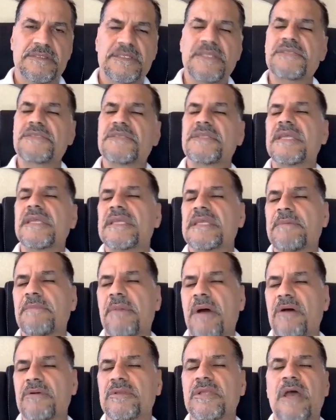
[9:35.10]
just think
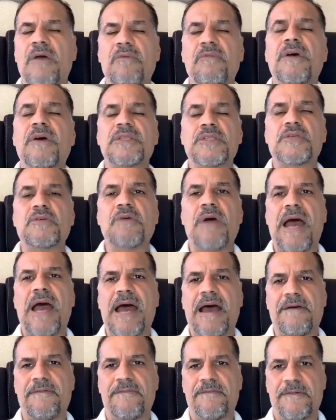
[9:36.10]
about what you
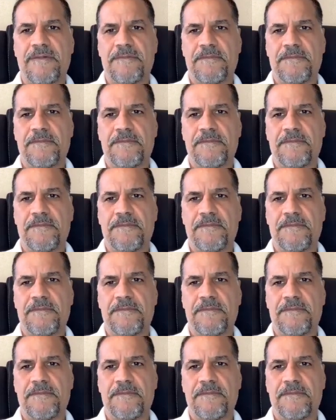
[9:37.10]
have.